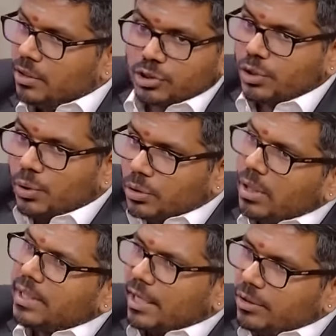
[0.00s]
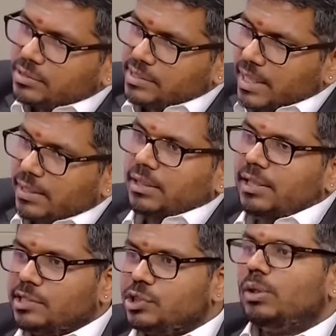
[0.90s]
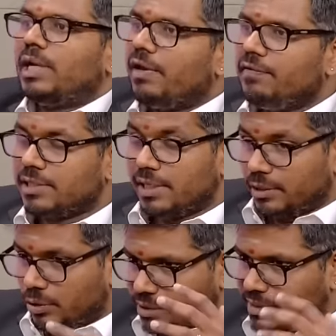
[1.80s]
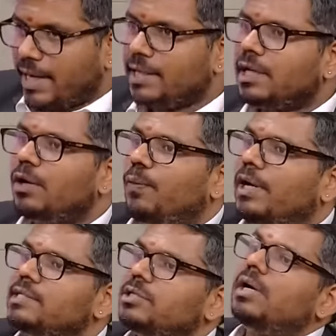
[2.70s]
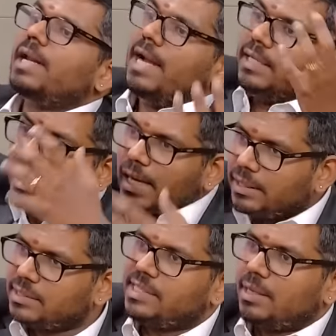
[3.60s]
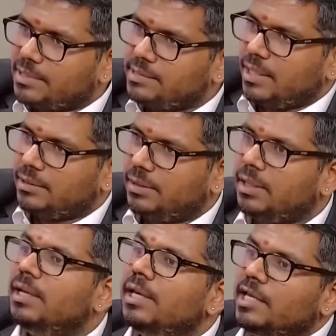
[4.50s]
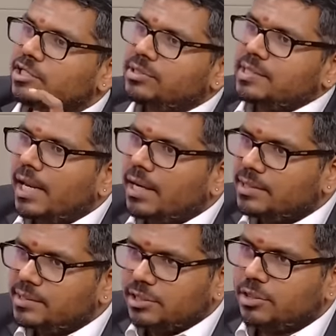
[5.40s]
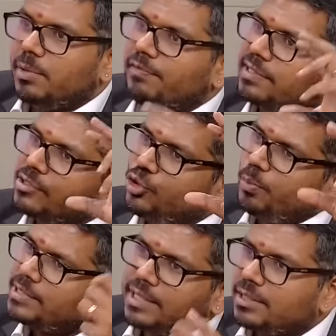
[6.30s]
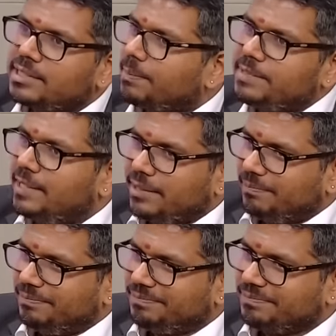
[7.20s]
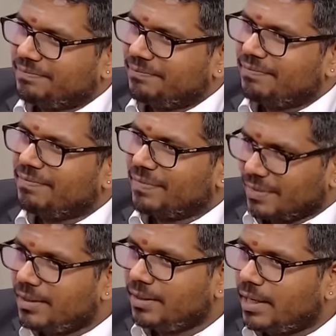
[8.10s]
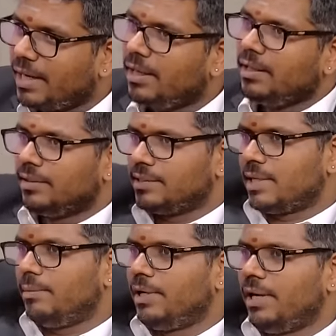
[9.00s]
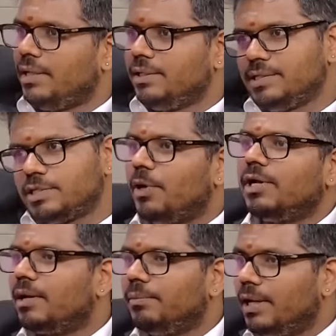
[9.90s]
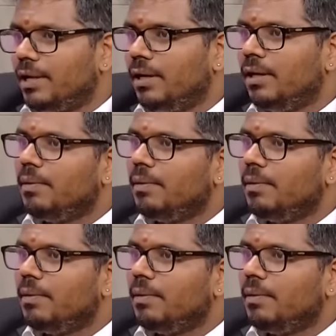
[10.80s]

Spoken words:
So you don't get to say that they are so divergent. To say that one is not entirely the same as the other is to strike a distinction between the superset and the subset. Right? There's an umbrella, there's a smaller umbrella.